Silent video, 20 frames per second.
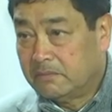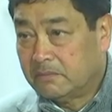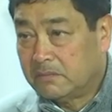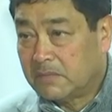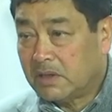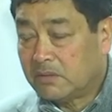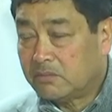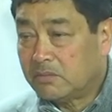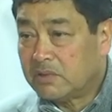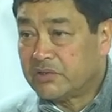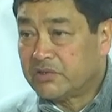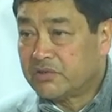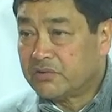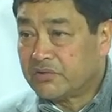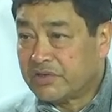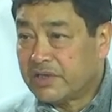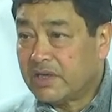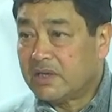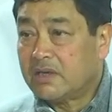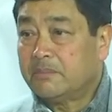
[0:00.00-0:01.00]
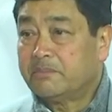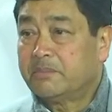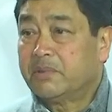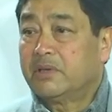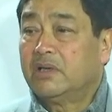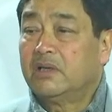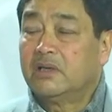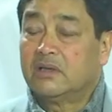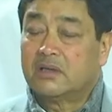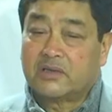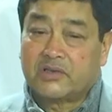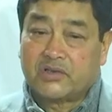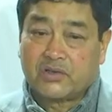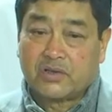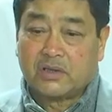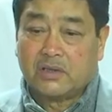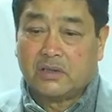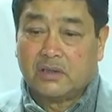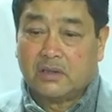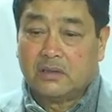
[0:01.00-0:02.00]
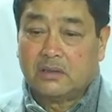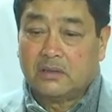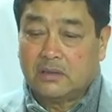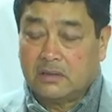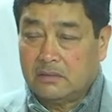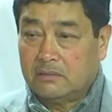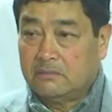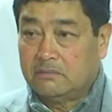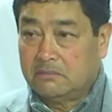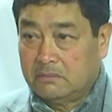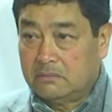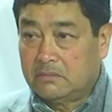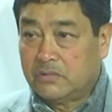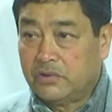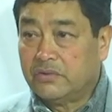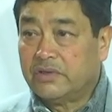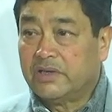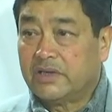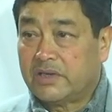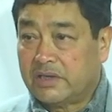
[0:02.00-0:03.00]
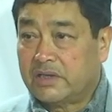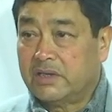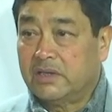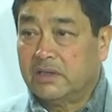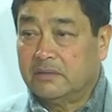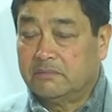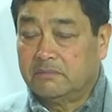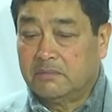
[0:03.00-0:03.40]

that wants to set up industrial unit here,